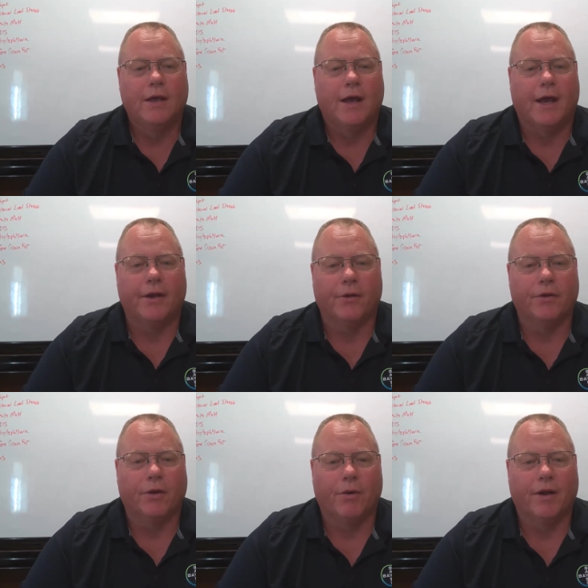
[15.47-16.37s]
I don't
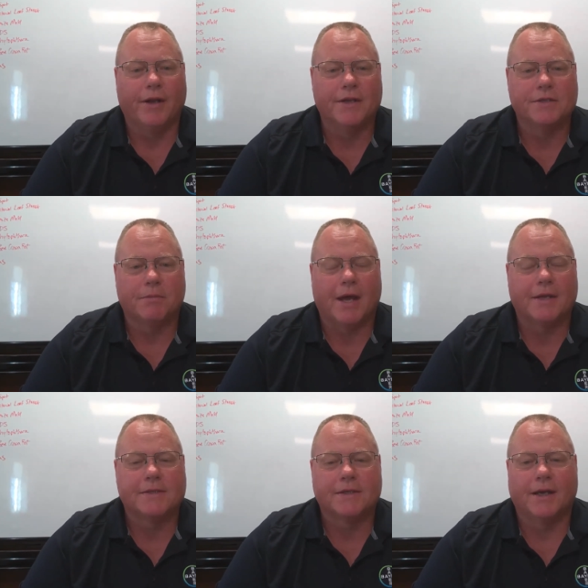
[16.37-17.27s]
know what it is
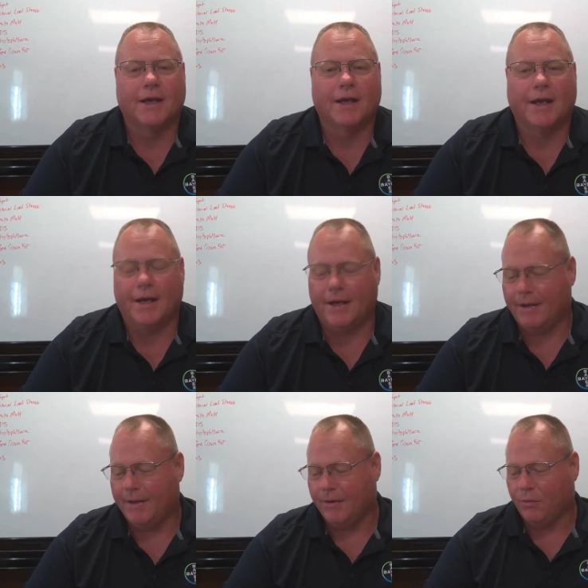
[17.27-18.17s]
about. I
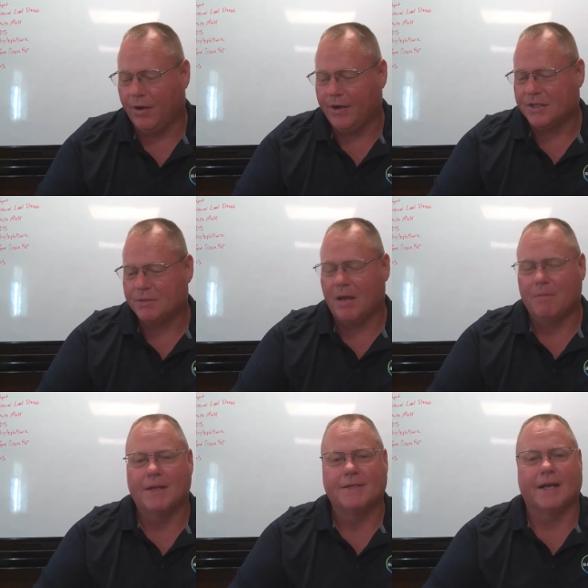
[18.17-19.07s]
don't know what it is about
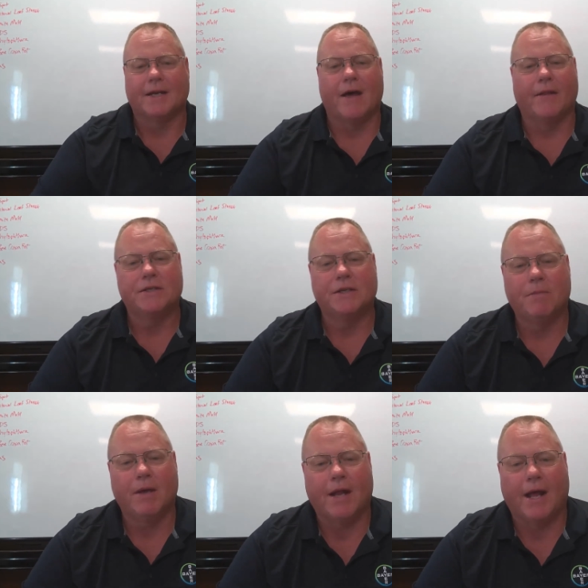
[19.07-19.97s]
me and technology, but